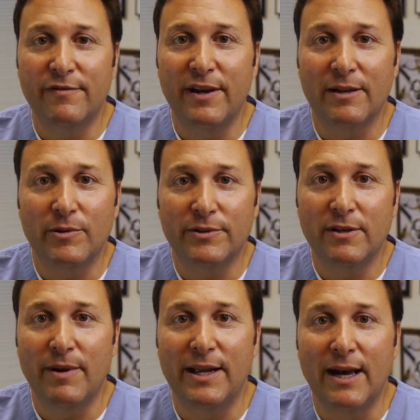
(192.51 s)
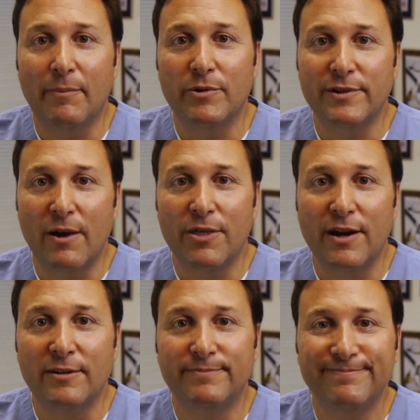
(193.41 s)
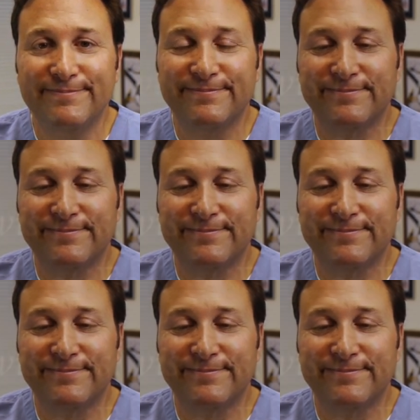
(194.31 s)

available to many couples out there.